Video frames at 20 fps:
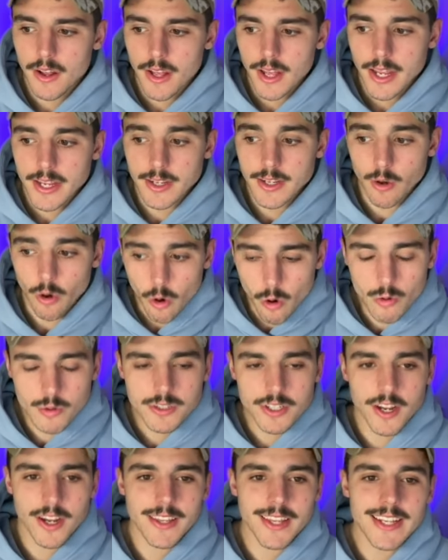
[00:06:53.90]
he
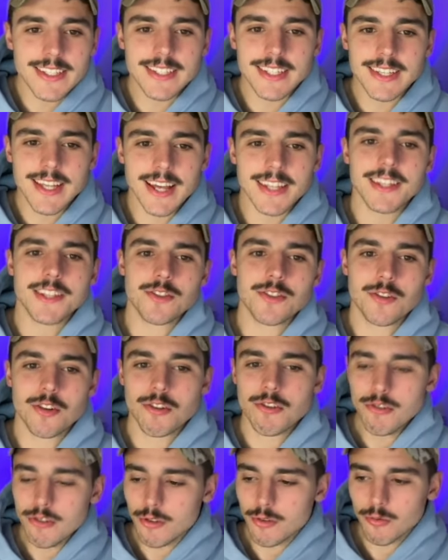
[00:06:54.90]
also and these are another
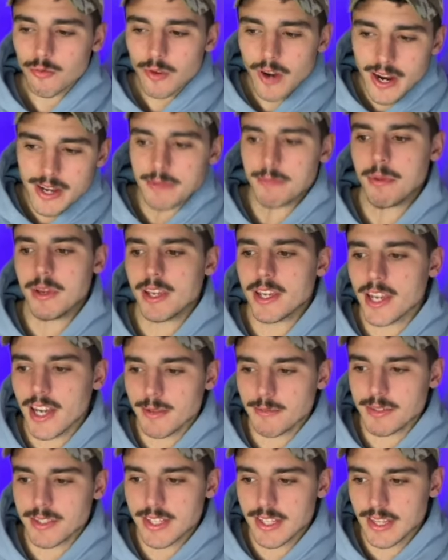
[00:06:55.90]
two great
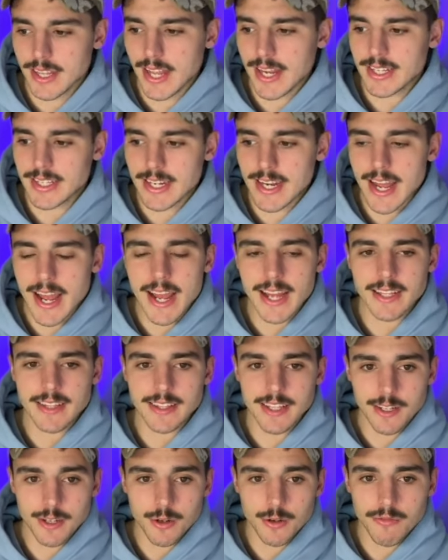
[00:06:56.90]
pickups that Langdon had
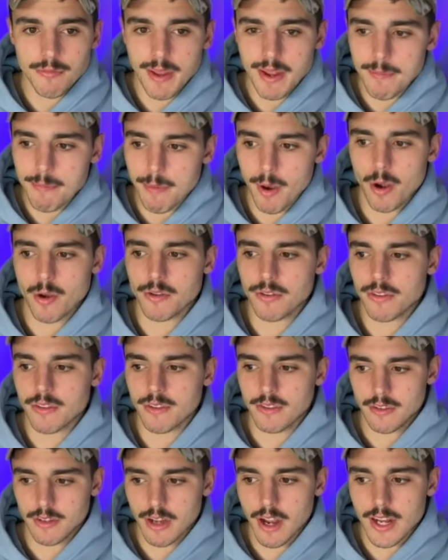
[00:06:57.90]
that have been both
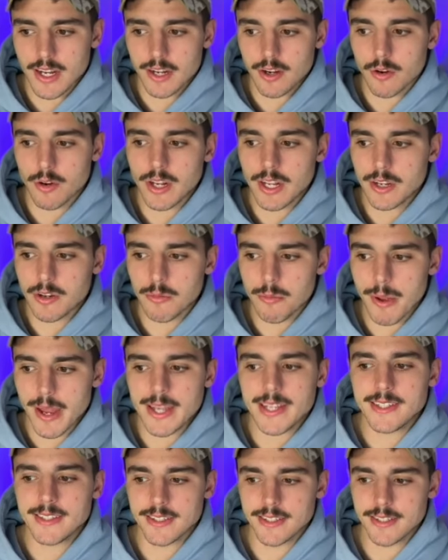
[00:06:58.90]
kind of critical
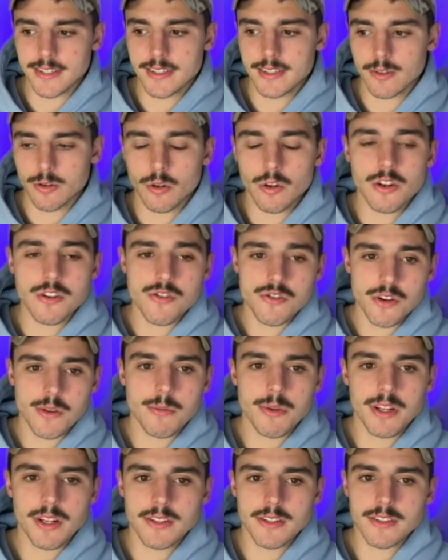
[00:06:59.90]
pieces or
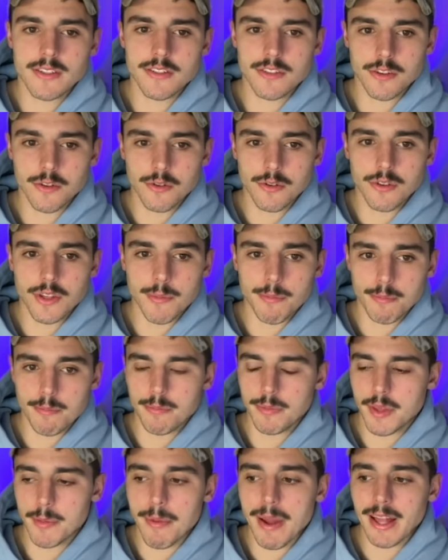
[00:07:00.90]
contributors to the
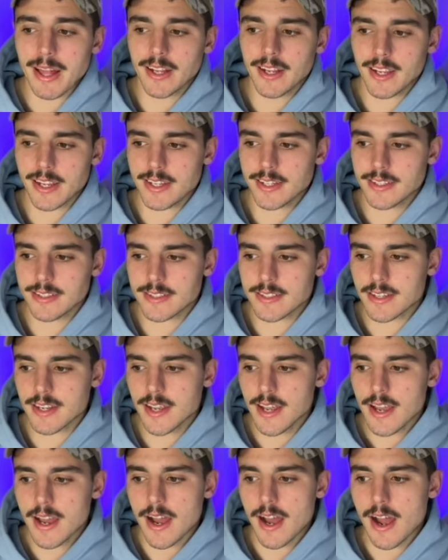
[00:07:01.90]
the Pelicans
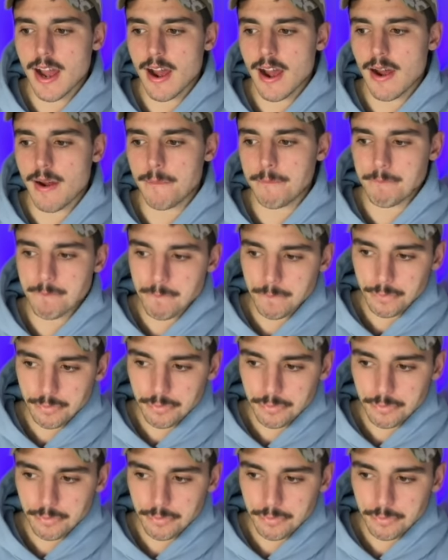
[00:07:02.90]
um,